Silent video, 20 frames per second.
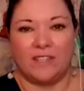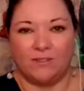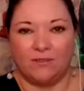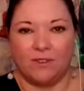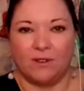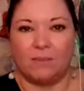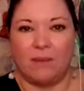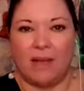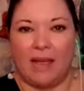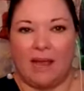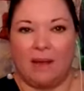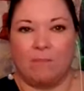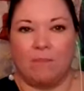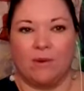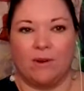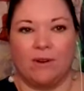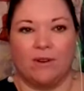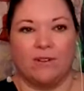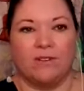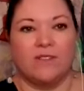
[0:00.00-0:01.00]
different
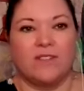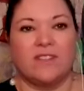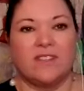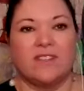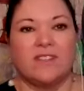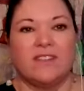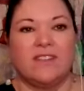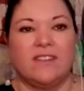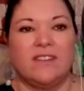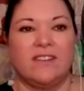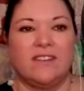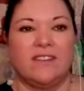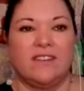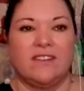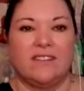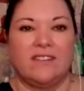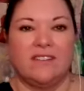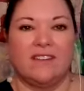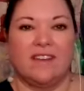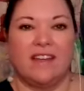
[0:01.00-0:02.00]
papers
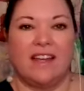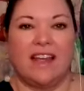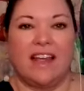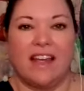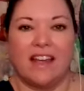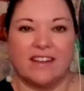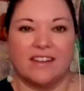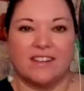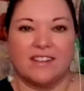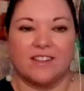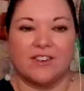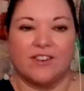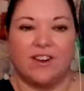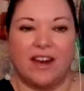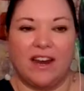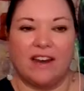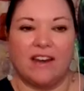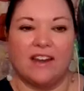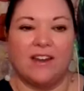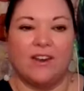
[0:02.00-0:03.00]
and
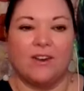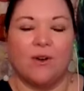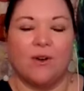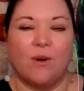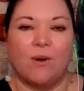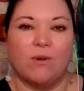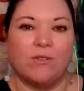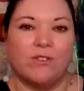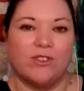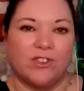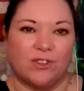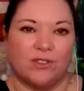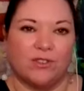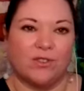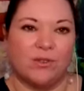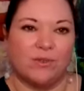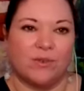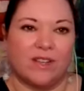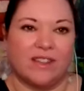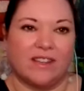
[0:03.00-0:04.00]
creating your own
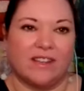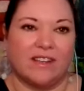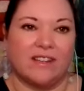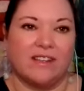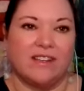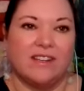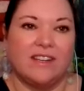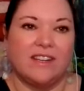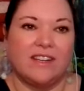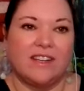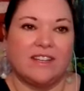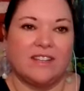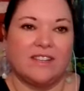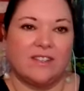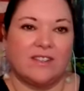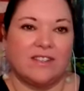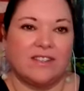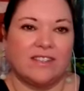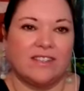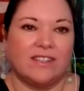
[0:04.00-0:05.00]
journal with it.
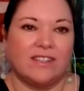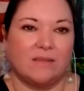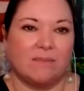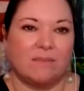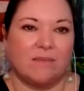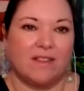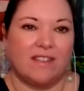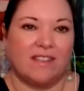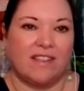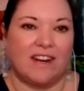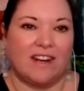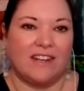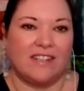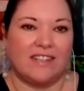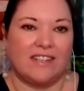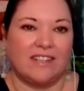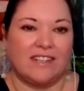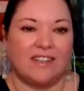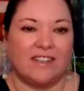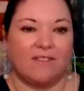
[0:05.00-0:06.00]
So this is something that I
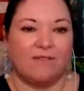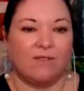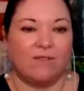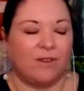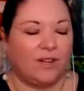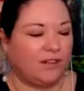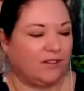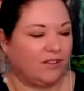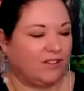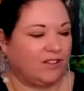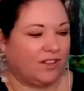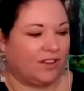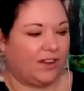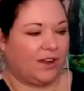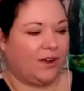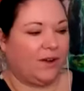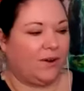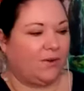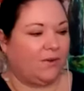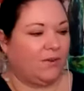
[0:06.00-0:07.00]
did several years
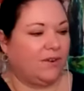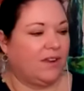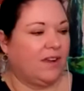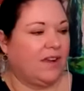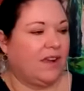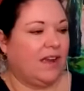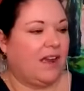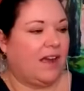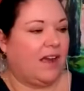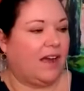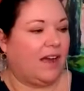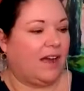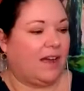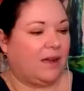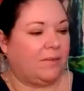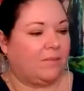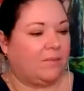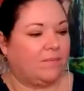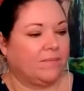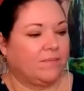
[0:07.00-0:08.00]
ago.
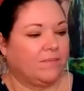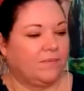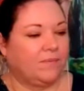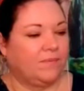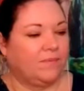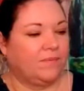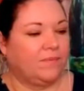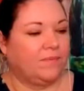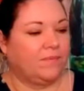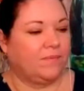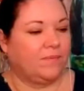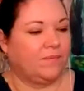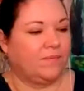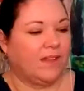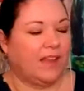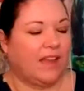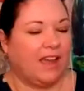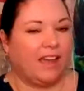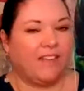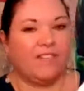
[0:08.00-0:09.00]
And
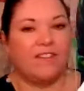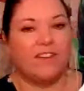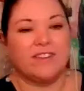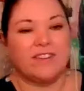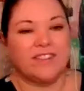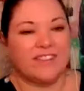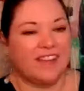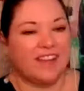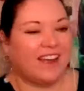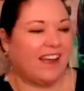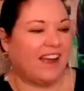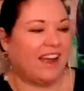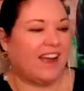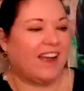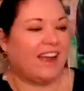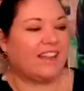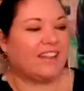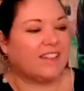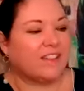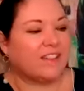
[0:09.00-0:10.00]

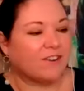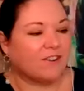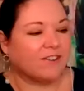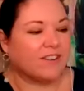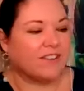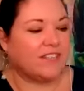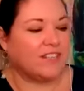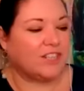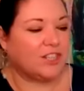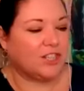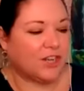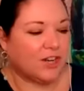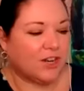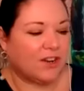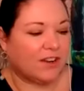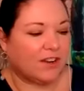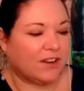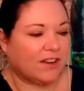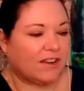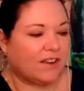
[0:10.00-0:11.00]
I literally
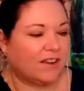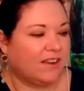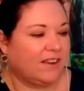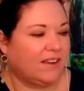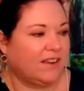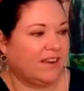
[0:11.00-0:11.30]
took